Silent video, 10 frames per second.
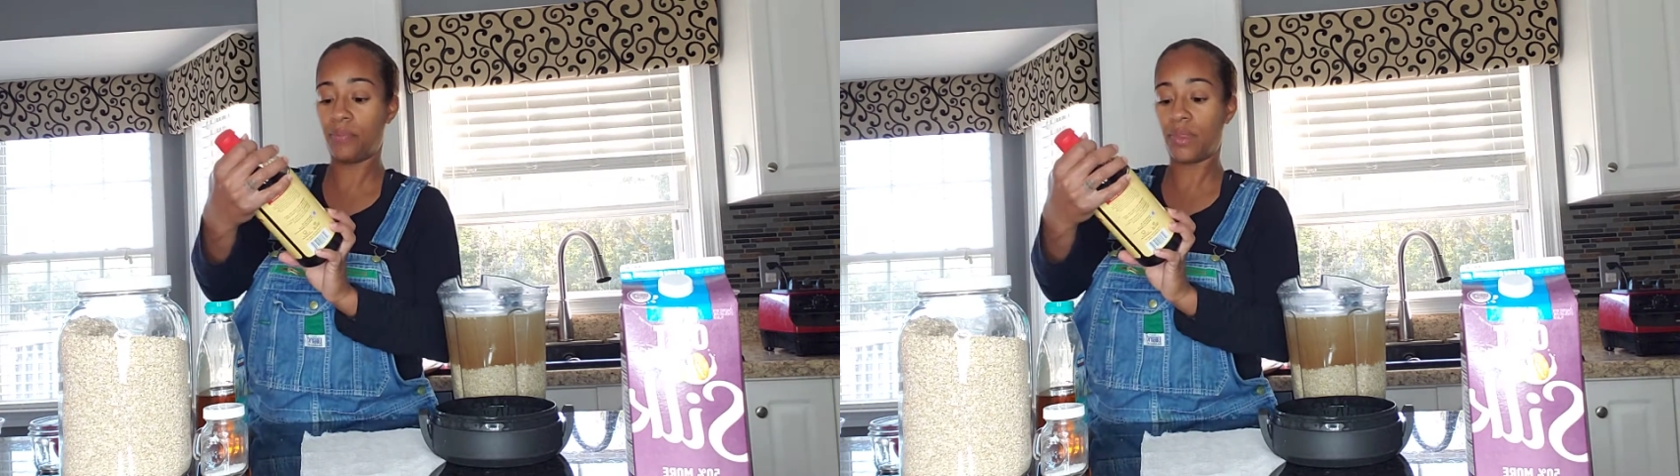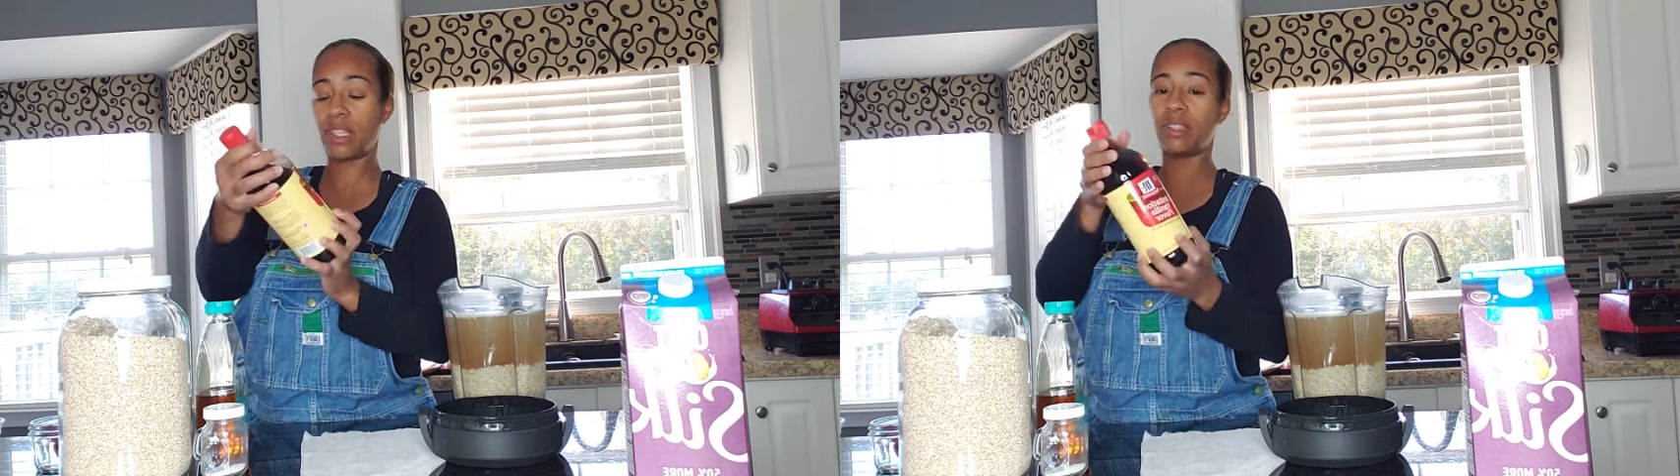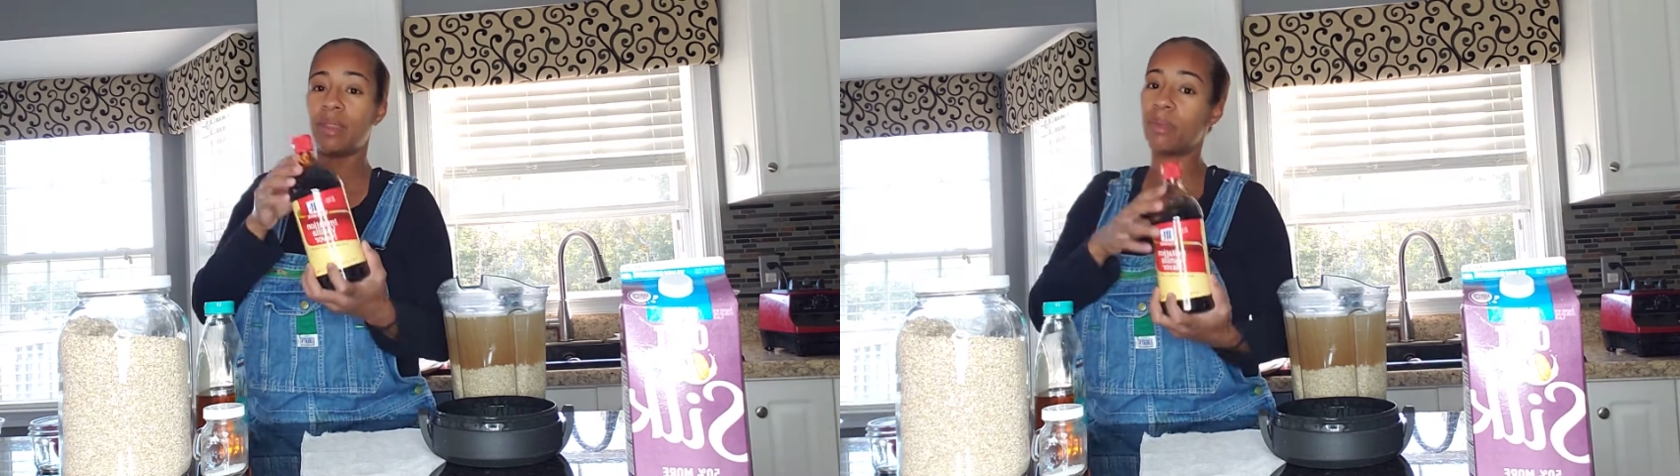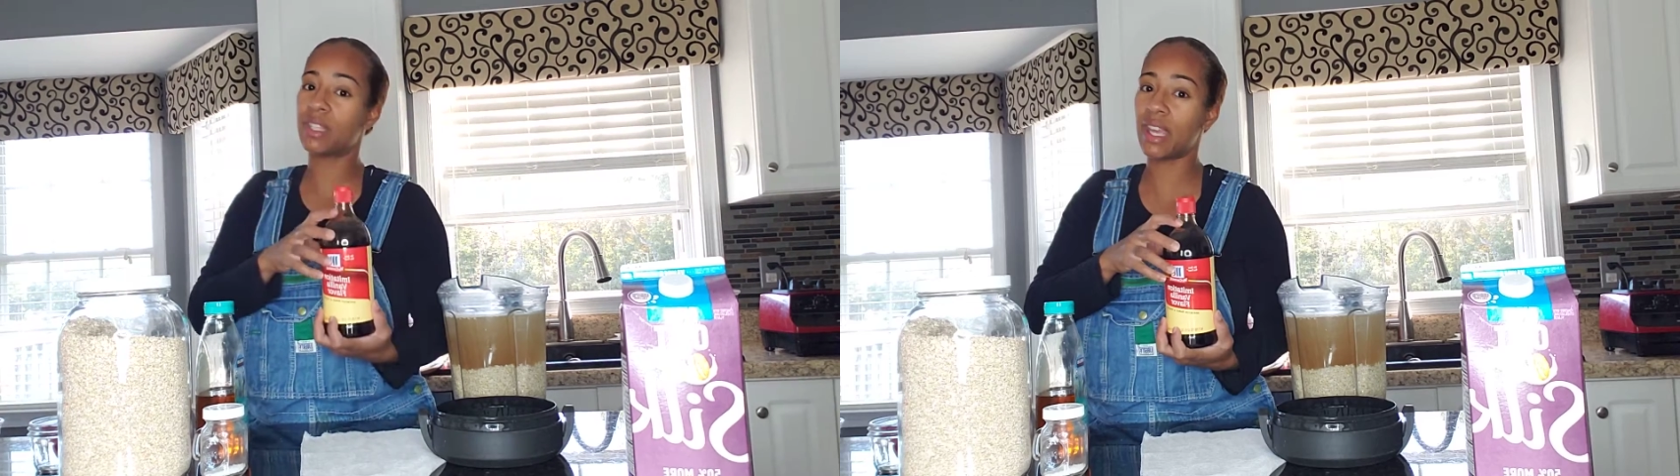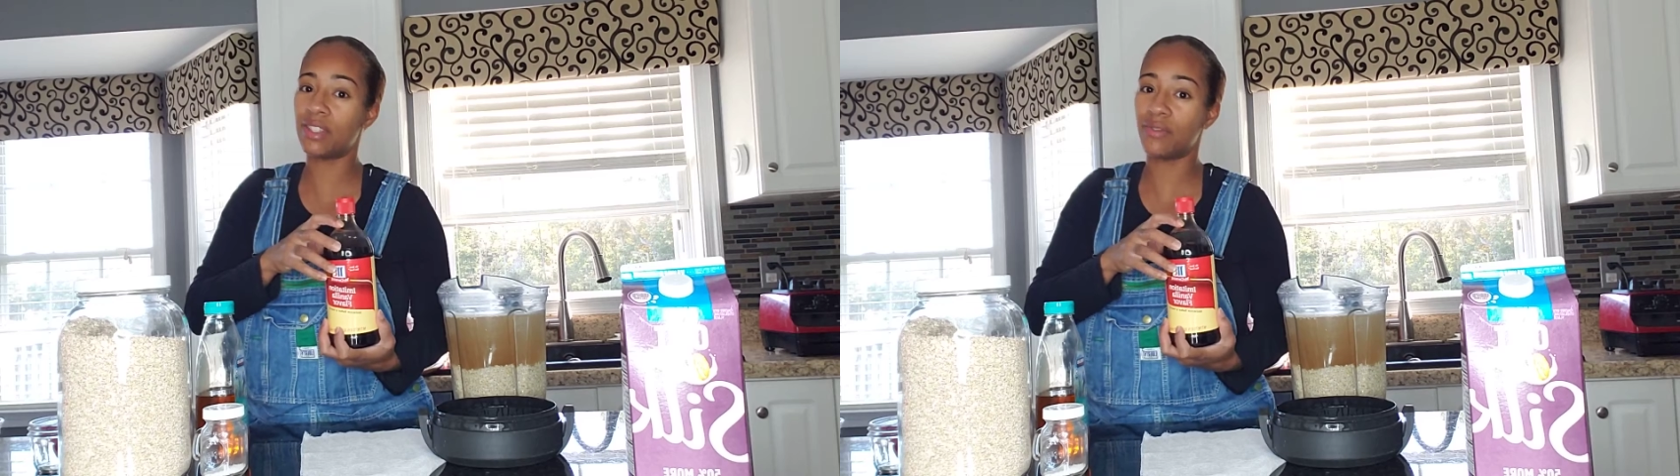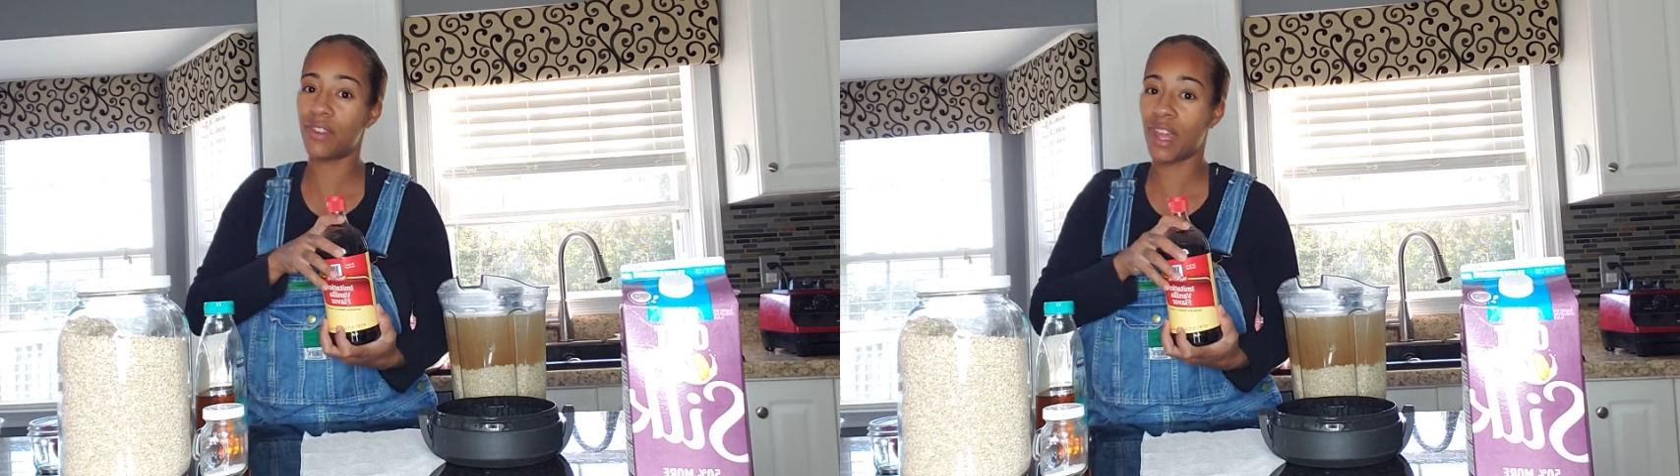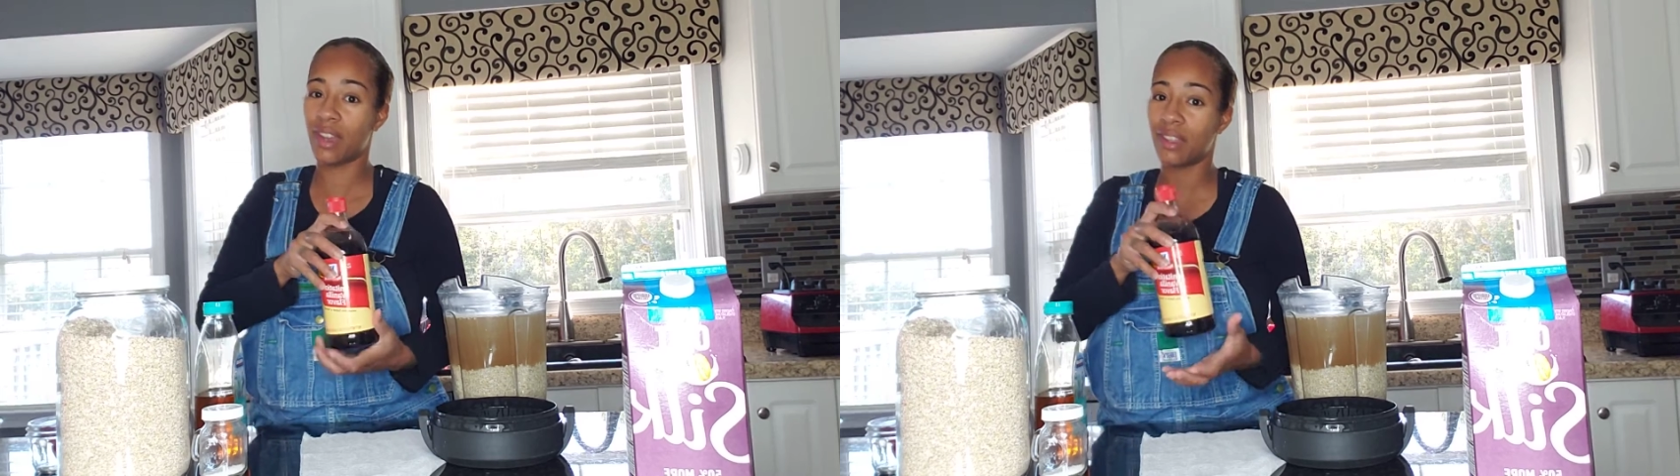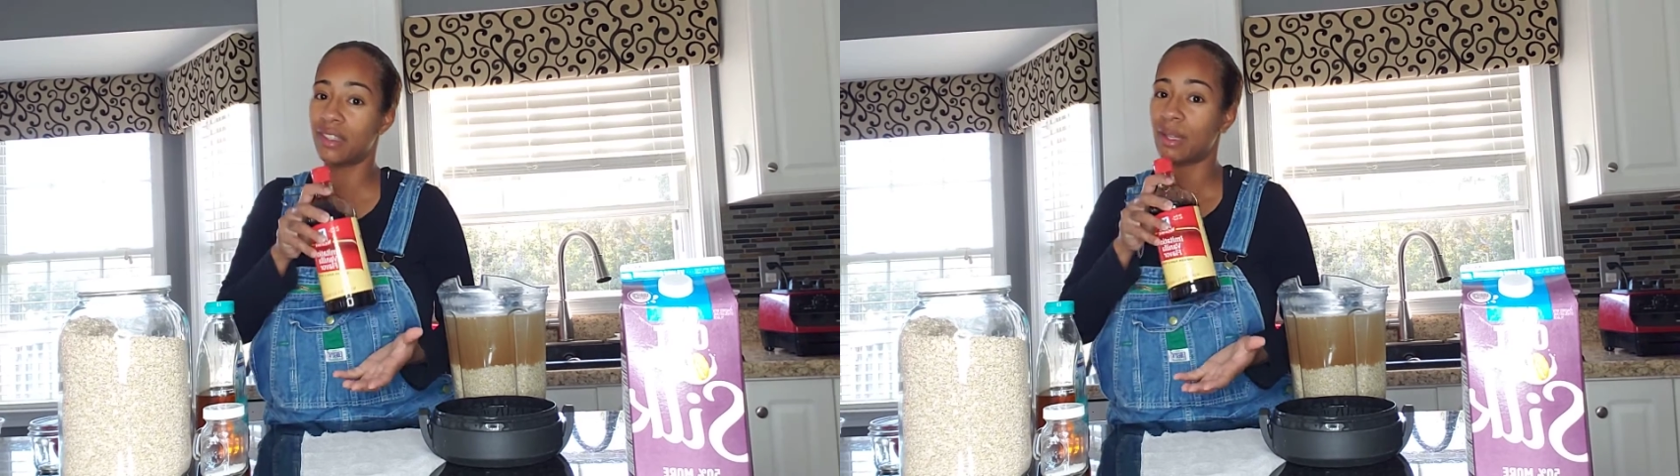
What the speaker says: This is imitation vanilla.